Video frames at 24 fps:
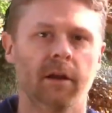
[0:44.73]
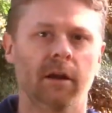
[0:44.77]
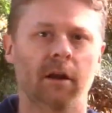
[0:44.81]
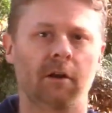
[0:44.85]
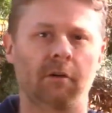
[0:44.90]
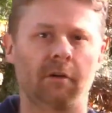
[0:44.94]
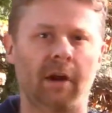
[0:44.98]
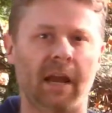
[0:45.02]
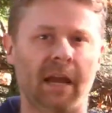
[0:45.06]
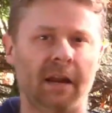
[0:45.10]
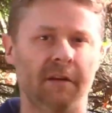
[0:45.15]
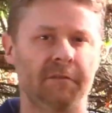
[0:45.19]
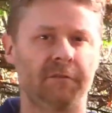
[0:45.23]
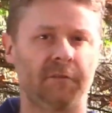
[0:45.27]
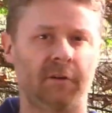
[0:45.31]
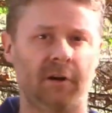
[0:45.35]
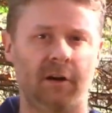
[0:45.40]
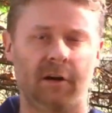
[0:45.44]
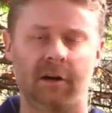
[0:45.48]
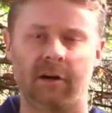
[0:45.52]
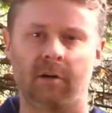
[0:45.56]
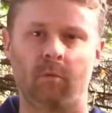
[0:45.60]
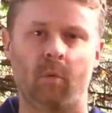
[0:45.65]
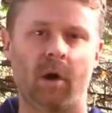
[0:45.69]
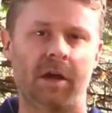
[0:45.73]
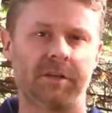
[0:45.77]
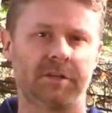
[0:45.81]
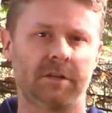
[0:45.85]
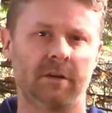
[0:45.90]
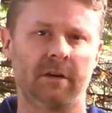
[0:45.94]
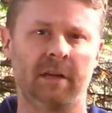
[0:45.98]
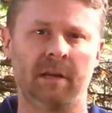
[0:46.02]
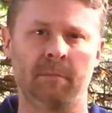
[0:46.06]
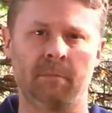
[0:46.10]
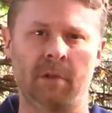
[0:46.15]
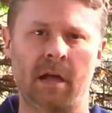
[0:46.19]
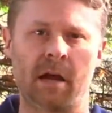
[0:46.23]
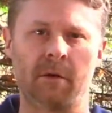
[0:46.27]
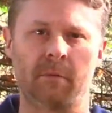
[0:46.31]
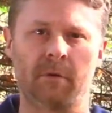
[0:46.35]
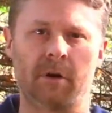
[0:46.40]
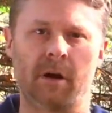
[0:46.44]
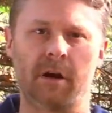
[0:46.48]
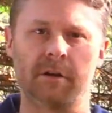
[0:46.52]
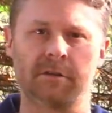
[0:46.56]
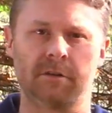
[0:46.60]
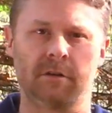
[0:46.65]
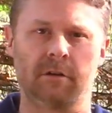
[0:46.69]
Grand fir and western hemlock would
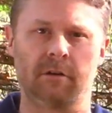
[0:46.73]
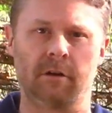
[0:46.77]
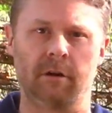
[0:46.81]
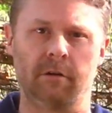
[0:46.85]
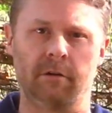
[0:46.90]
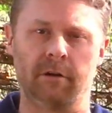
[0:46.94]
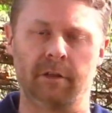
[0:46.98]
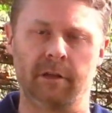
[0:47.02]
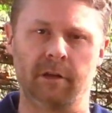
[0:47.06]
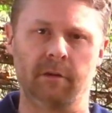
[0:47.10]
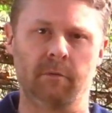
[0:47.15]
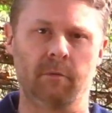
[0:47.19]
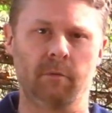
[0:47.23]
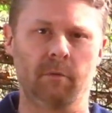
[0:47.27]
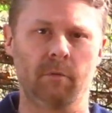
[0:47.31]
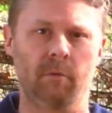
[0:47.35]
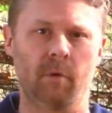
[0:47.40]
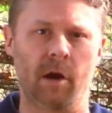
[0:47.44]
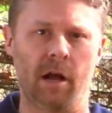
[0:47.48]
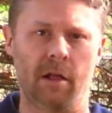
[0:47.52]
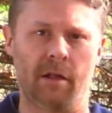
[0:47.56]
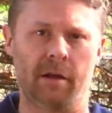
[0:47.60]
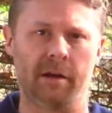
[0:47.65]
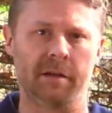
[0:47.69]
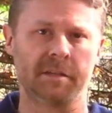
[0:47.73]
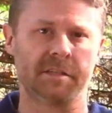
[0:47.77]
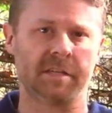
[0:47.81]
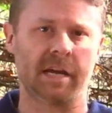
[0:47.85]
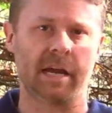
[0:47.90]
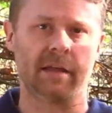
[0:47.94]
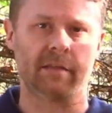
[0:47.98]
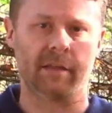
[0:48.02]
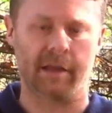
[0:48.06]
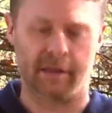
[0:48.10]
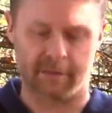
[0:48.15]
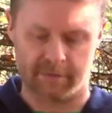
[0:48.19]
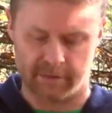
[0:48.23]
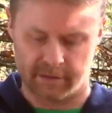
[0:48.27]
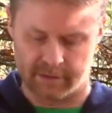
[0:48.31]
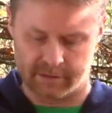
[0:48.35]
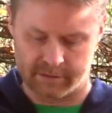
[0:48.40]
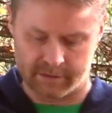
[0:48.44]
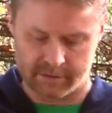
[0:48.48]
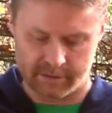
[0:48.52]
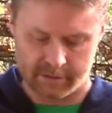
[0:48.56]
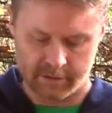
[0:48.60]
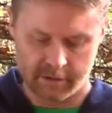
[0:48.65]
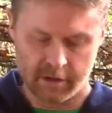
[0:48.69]
also grow really well on a site like
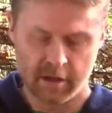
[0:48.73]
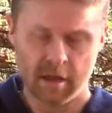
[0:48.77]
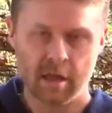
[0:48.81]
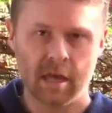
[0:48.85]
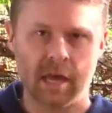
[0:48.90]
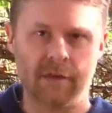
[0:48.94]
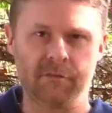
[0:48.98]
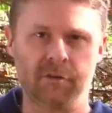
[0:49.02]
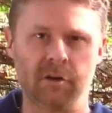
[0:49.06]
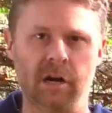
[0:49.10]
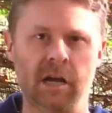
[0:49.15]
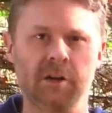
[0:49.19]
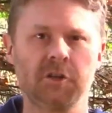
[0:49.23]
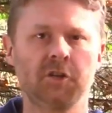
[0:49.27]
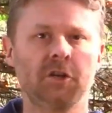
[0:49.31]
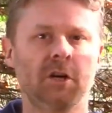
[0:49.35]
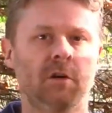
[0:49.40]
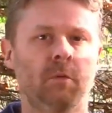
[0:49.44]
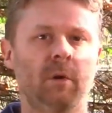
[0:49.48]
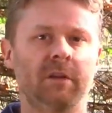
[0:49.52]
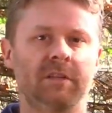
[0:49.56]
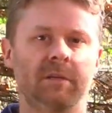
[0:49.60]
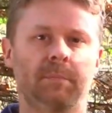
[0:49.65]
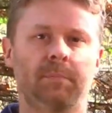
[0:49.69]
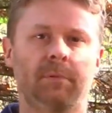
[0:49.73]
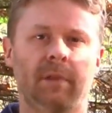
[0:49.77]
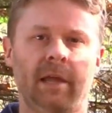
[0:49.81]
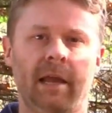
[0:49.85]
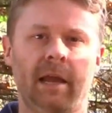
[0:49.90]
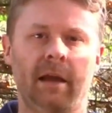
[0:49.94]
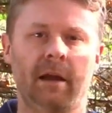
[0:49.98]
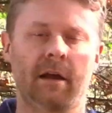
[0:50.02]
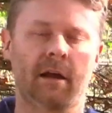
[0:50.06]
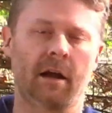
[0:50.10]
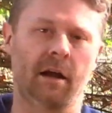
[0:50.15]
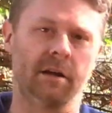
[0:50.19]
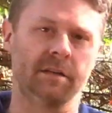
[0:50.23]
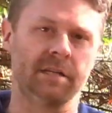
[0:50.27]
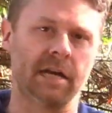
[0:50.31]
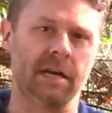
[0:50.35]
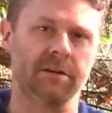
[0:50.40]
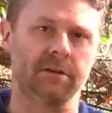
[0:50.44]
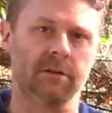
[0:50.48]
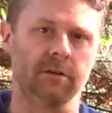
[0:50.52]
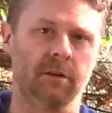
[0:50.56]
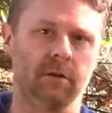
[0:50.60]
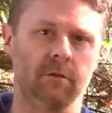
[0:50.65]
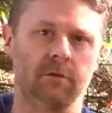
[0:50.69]
this. If you're not sure what to plant, contact
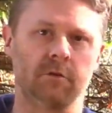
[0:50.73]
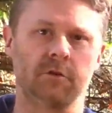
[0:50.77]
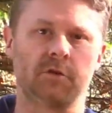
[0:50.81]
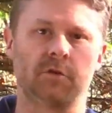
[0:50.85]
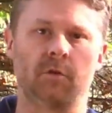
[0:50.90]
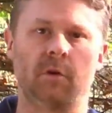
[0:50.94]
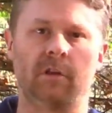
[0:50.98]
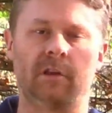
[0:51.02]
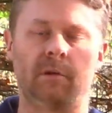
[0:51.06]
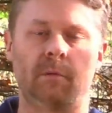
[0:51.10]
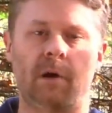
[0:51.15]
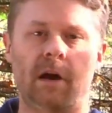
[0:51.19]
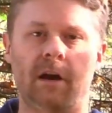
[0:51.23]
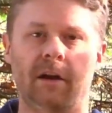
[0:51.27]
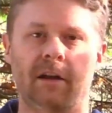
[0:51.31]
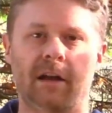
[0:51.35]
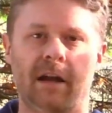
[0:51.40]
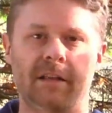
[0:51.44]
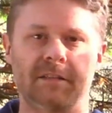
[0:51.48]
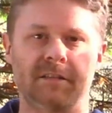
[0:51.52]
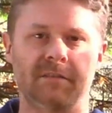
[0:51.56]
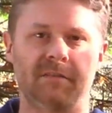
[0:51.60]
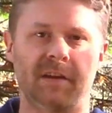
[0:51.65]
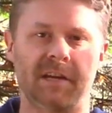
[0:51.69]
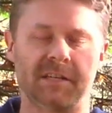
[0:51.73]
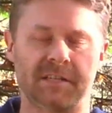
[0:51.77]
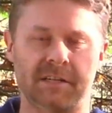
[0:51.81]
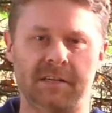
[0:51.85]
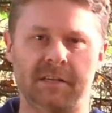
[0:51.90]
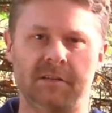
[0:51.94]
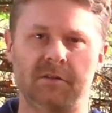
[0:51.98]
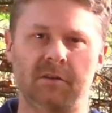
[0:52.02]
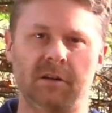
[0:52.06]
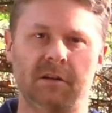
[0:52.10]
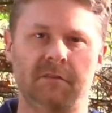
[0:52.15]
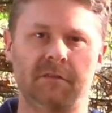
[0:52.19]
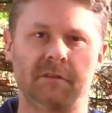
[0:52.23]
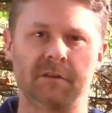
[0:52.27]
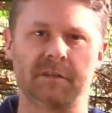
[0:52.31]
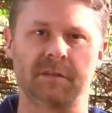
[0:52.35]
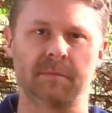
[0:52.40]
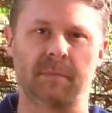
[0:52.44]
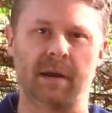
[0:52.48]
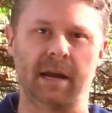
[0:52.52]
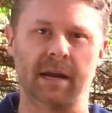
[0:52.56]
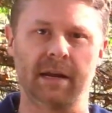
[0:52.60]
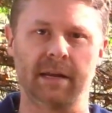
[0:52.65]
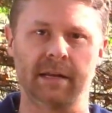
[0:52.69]
your local Soil and Water Conservation District for
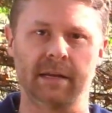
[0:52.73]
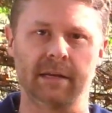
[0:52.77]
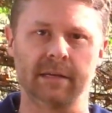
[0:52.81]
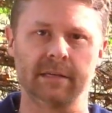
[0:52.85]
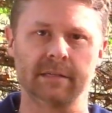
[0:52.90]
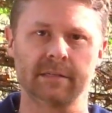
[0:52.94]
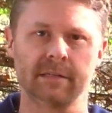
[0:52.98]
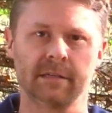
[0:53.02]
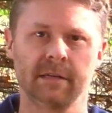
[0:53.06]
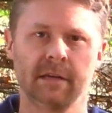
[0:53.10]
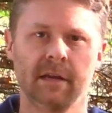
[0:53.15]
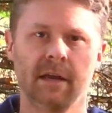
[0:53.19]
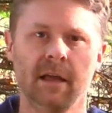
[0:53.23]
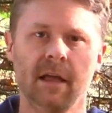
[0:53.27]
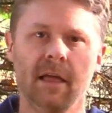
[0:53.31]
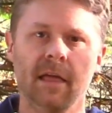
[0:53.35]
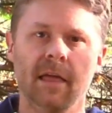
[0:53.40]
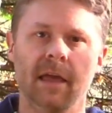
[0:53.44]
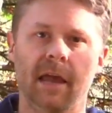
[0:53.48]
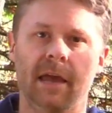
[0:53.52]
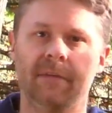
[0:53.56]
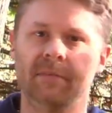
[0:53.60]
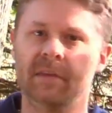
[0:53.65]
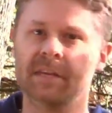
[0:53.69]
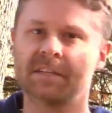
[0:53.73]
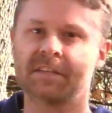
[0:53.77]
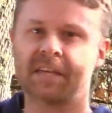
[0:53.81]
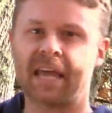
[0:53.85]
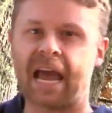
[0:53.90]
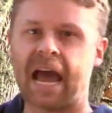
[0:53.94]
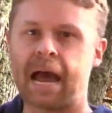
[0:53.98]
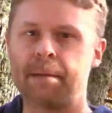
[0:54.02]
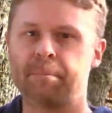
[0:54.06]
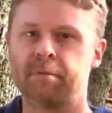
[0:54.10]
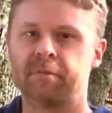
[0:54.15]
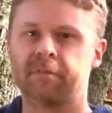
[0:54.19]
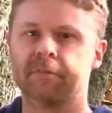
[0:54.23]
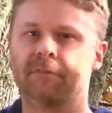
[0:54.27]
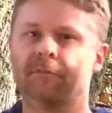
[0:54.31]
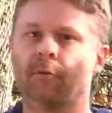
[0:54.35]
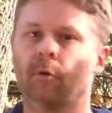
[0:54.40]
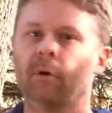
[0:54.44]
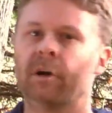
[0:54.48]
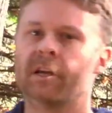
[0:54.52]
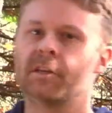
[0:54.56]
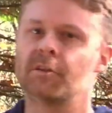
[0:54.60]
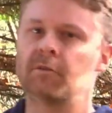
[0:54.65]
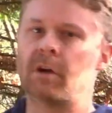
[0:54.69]
some ideas. In this gap of the
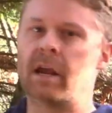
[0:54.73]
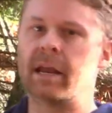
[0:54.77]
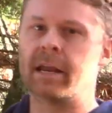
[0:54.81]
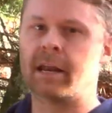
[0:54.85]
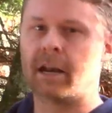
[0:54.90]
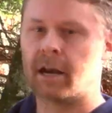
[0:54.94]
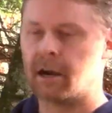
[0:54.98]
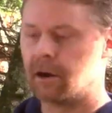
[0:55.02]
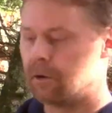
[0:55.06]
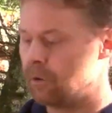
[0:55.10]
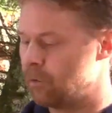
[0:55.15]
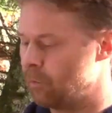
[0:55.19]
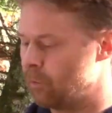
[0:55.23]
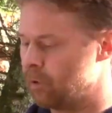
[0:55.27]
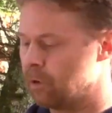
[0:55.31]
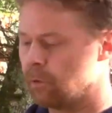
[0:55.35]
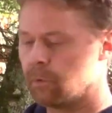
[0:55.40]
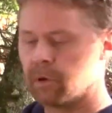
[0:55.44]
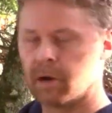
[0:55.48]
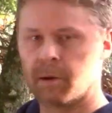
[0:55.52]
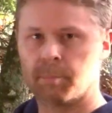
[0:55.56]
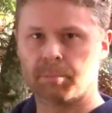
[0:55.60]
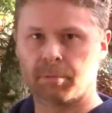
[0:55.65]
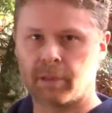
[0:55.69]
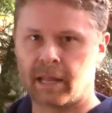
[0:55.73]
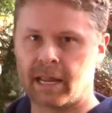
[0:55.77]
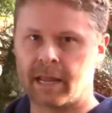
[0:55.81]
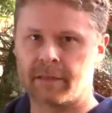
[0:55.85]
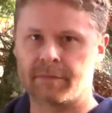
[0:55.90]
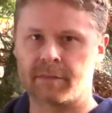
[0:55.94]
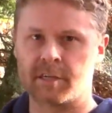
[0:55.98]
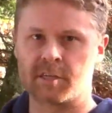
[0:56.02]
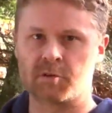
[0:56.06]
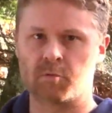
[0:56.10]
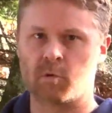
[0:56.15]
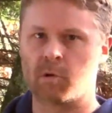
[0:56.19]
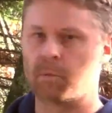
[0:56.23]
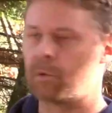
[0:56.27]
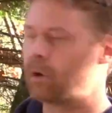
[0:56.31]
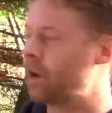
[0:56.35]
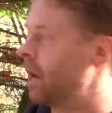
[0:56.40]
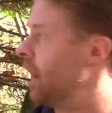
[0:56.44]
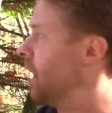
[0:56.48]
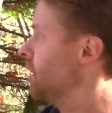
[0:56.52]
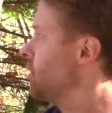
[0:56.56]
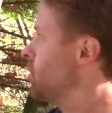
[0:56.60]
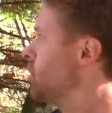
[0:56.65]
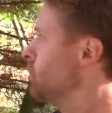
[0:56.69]
forest right here, we'll want to plant this where we're
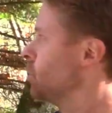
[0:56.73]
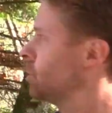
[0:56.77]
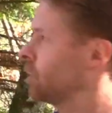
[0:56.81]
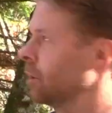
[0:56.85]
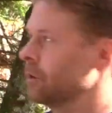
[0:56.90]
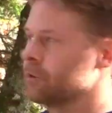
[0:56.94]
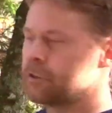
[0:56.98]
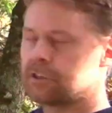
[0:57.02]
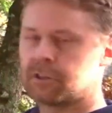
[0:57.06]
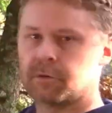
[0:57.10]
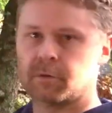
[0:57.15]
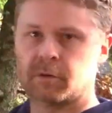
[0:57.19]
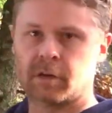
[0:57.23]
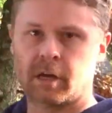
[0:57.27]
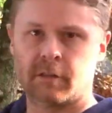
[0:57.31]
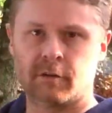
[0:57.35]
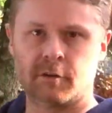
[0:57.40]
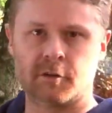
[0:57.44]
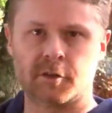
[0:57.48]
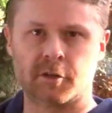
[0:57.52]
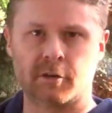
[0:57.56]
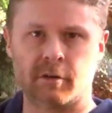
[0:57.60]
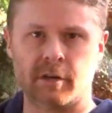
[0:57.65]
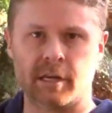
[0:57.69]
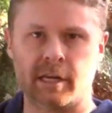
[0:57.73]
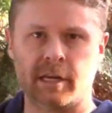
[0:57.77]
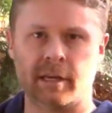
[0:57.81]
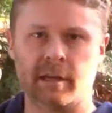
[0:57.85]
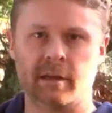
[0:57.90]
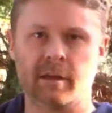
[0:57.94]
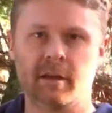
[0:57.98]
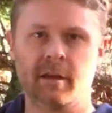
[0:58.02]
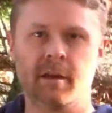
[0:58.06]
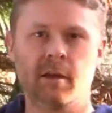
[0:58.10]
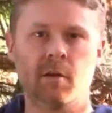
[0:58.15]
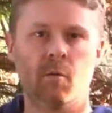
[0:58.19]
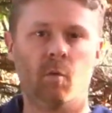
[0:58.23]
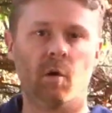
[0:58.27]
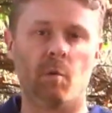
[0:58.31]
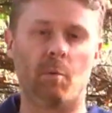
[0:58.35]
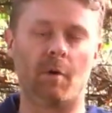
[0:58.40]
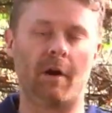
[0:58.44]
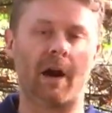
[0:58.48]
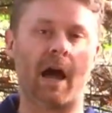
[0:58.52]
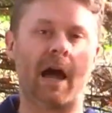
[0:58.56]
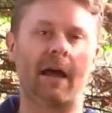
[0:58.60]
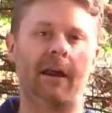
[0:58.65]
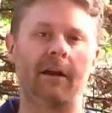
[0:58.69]
not too close to another tree, where we're
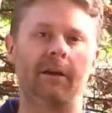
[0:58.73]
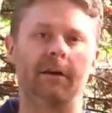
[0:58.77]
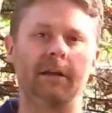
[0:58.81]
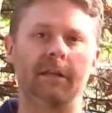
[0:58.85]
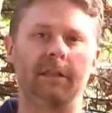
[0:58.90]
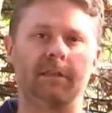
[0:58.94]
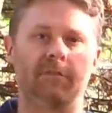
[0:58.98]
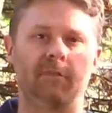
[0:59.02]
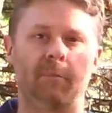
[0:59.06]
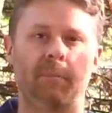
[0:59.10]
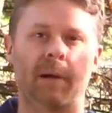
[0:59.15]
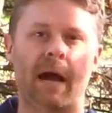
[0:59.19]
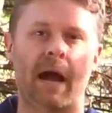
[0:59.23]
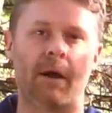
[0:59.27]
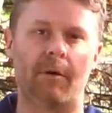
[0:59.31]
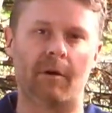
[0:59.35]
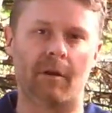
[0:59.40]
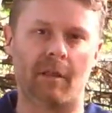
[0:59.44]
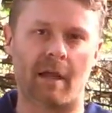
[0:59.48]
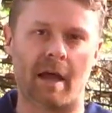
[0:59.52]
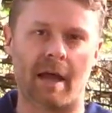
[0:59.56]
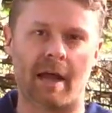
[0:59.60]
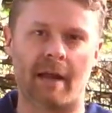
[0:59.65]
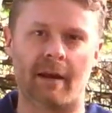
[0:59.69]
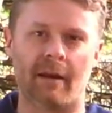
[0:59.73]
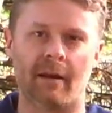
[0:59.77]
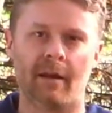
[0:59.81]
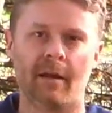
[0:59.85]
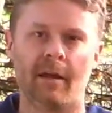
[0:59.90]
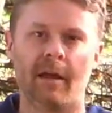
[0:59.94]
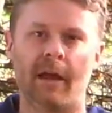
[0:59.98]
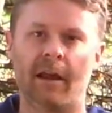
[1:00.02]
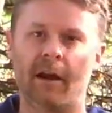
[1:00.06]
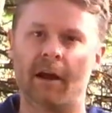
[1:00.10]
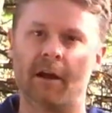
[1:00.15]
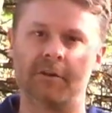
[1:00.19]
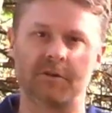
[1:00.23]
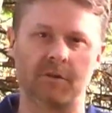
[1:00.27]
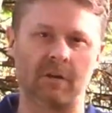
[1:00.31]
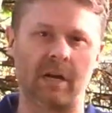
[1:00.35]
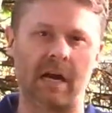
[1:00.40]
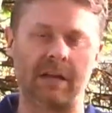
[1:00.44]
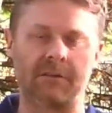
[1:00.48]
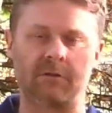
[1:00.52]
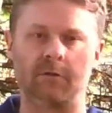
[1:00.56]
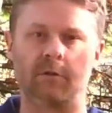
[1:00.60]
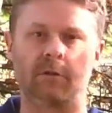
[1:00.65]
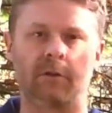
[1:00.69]
not underneath of a power line, and also
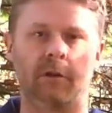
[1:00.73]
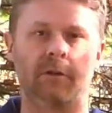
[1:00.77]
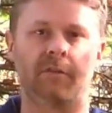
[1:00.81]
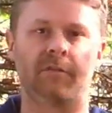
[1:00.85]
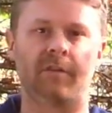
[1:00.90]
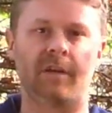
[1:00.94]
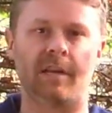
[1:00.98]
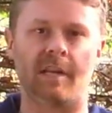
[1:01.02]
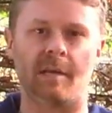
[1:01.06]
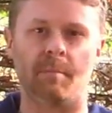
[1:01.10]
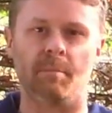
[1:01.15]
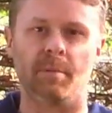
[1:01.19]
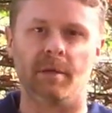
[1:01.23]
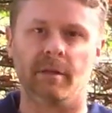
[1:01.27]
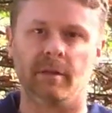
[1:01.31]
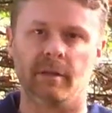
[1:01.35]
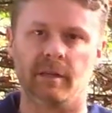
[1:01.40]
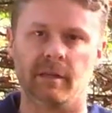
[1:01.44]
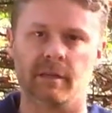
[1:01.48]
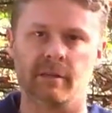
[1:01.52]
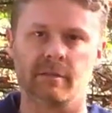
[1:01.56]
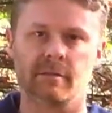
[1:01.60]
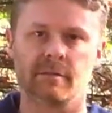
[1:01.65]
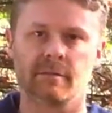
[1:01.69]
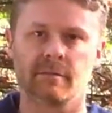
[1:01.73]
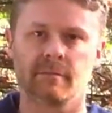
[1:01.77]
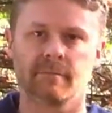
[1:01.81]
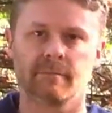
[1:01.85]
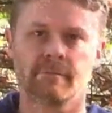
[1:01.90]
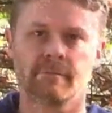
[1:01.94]
not too close to any buildings.